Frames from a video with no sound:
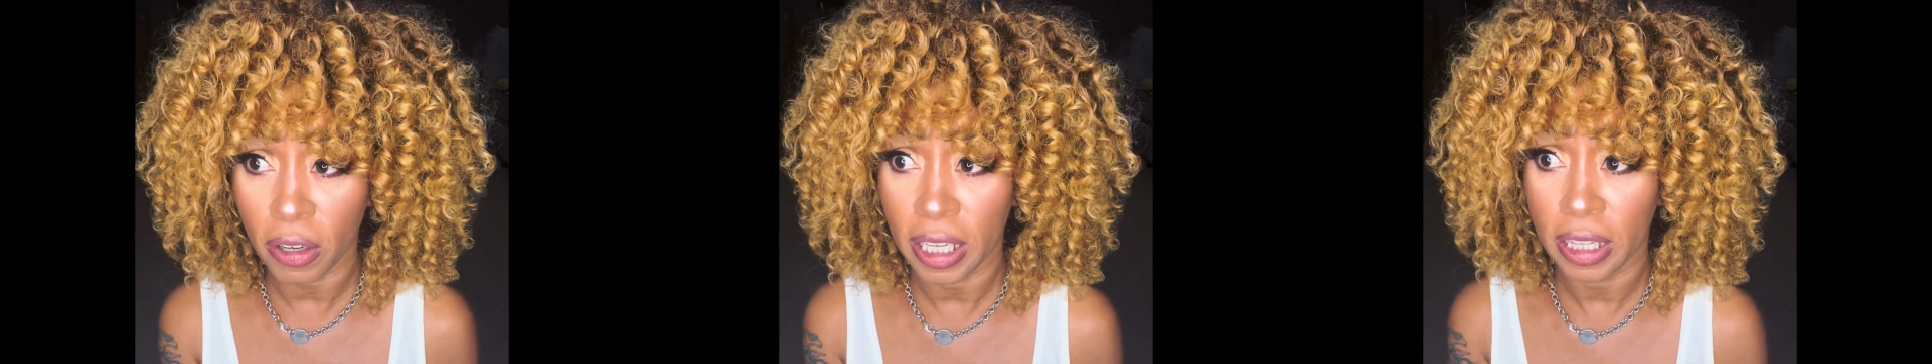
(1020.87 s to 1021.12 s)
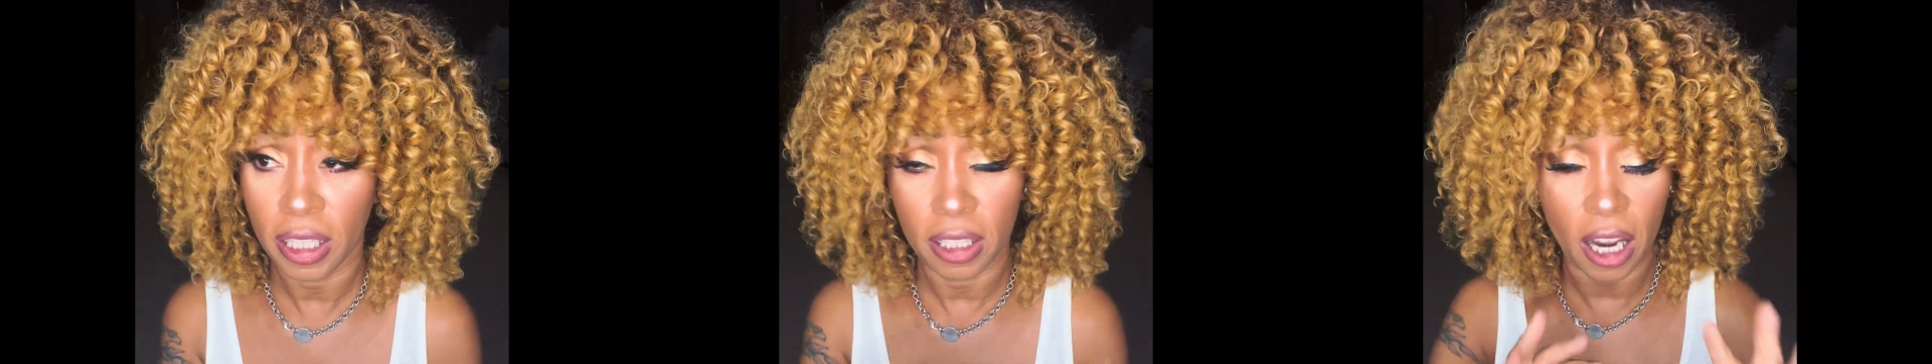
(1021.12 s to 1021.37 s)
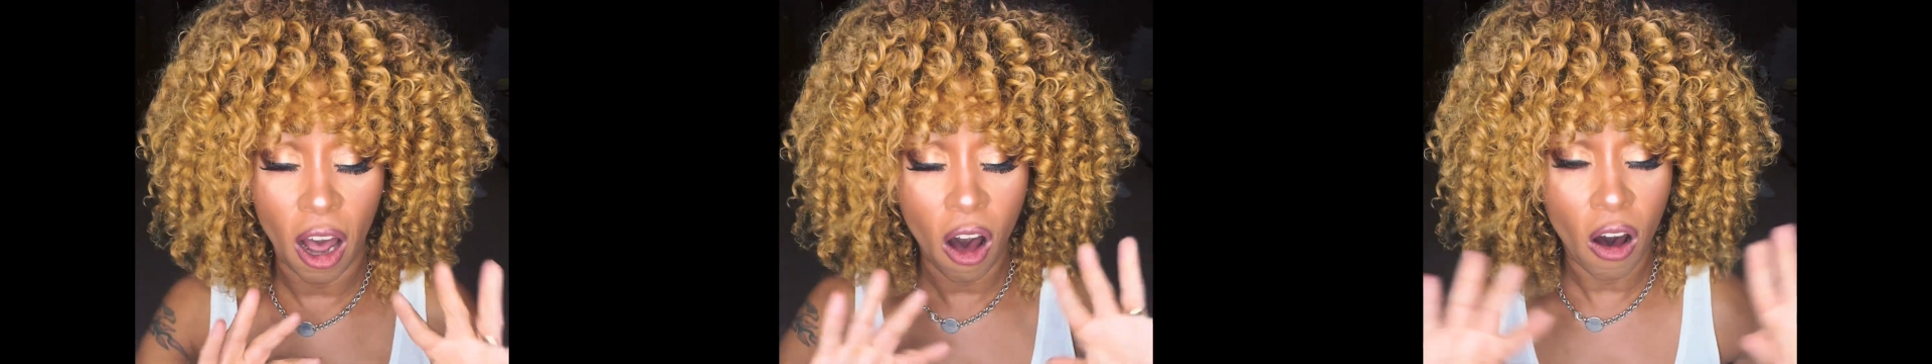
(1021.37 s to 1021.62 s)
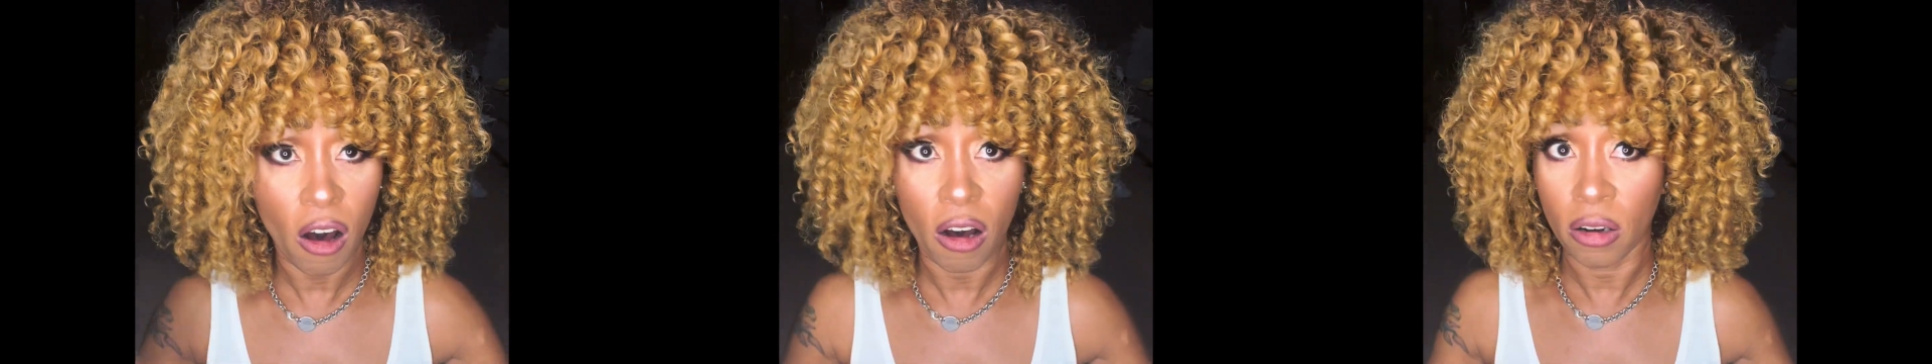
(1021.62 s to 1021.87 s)
And then
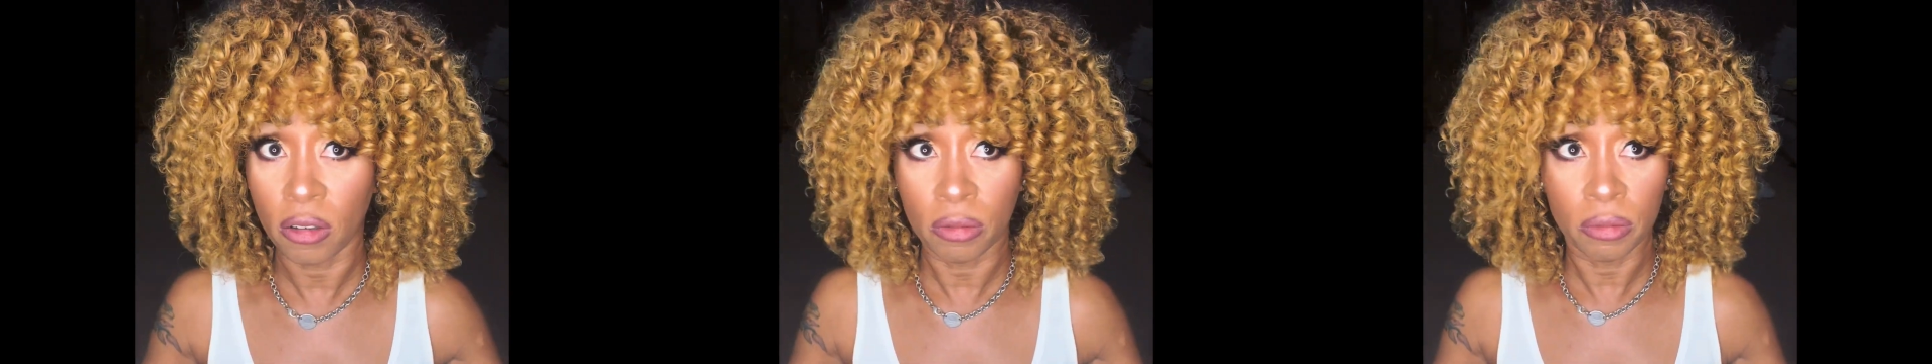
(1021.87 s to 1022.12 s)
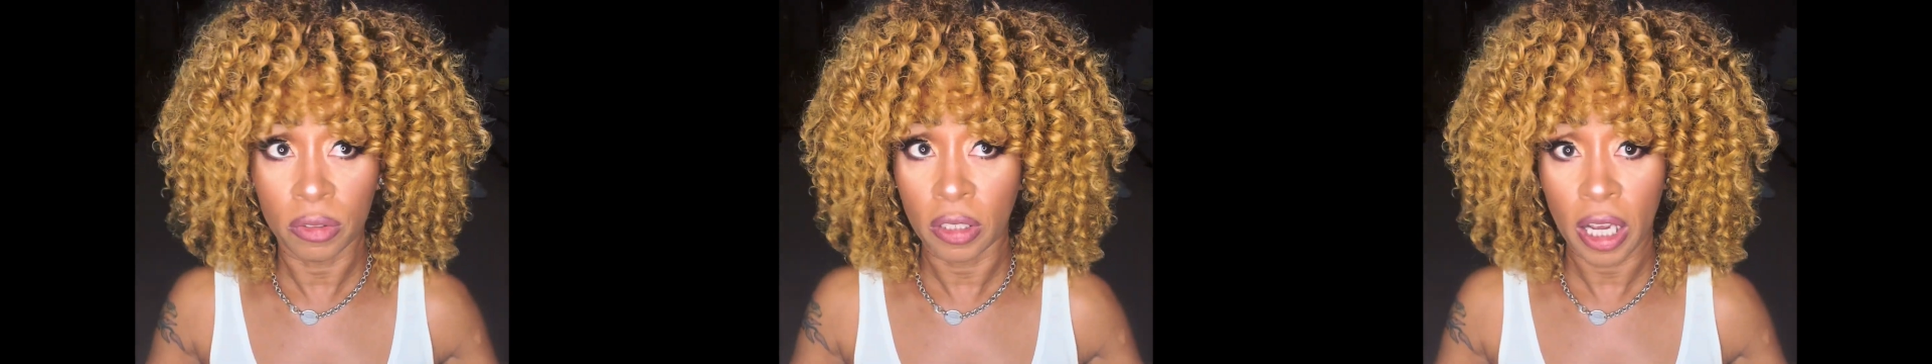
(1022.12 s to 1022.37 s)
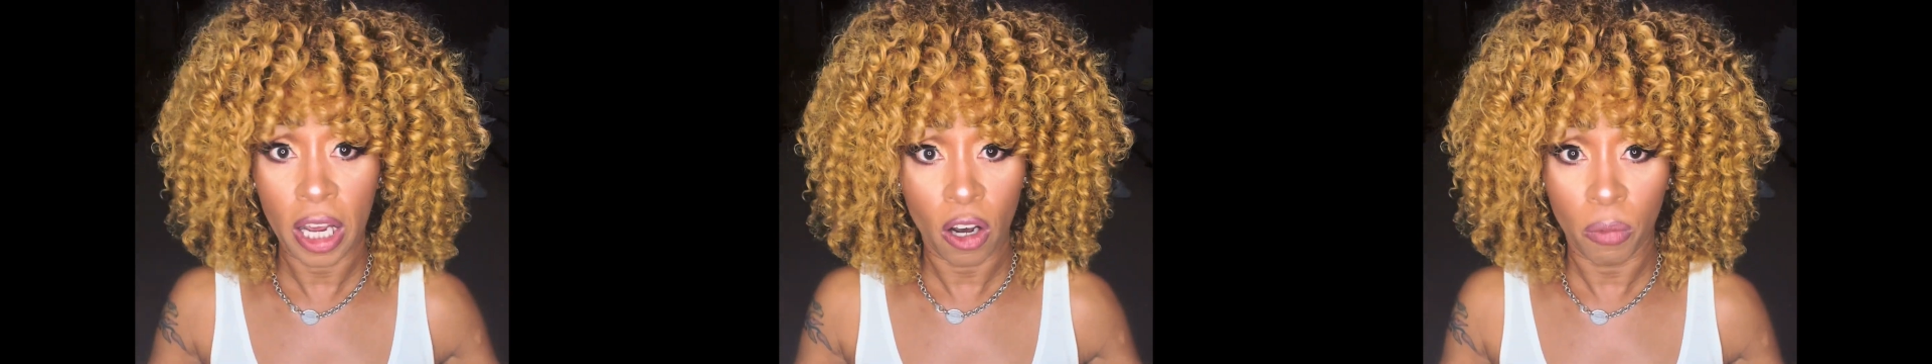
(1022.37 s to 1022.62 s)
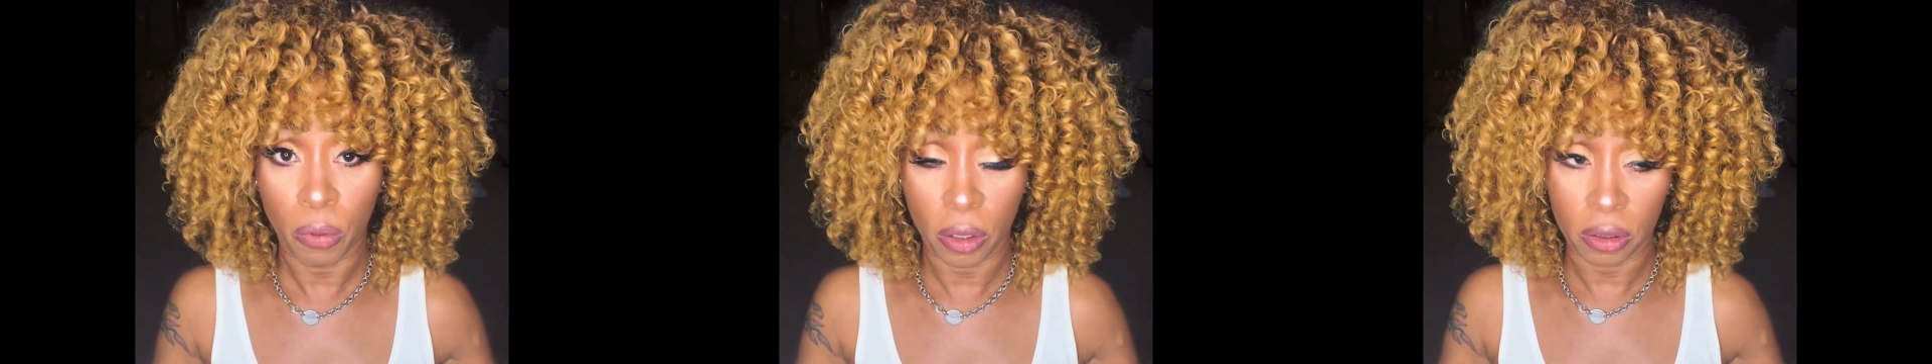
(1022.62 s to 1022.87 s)
all
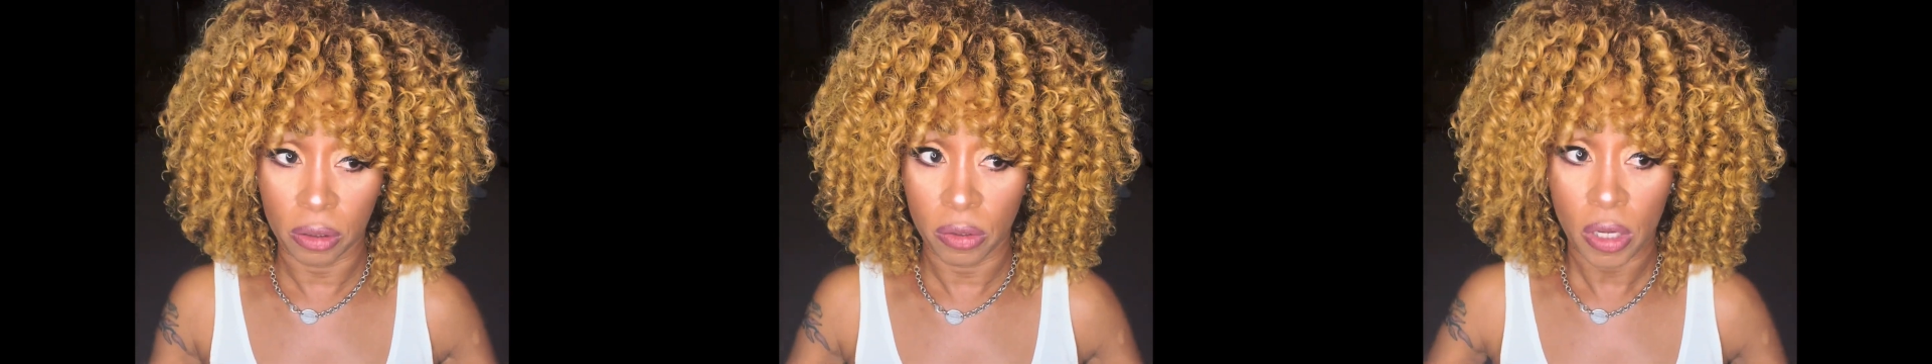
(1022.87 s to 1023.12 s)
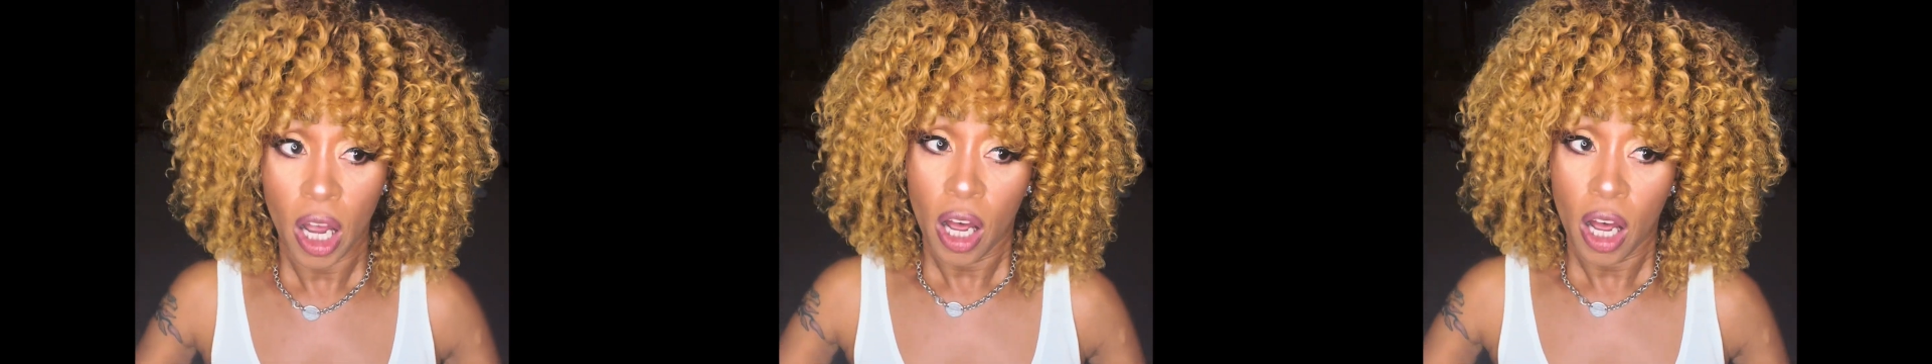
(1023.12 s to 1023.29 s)
hell broke loose.